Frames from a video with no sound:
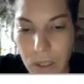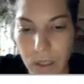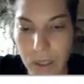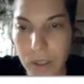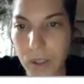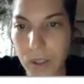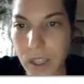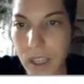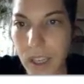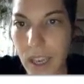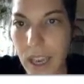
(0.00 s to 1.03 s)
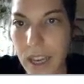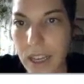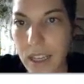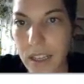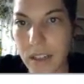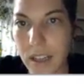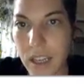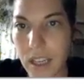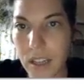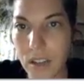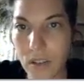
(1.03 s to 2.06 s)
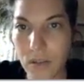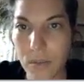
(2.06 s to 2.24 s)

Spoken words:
let's look at it in